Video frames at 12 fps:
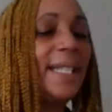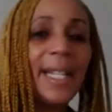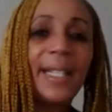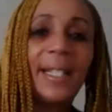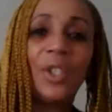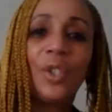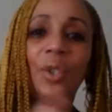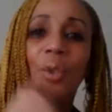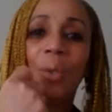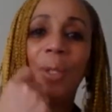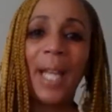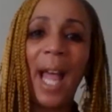and
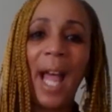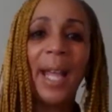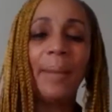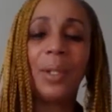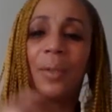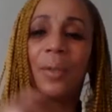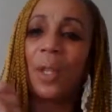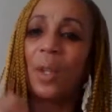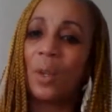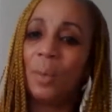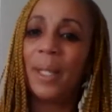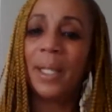destitute times
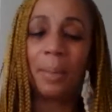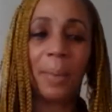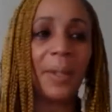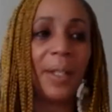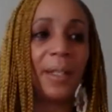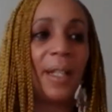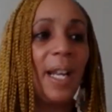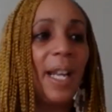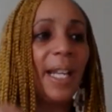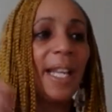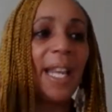of the human spirit,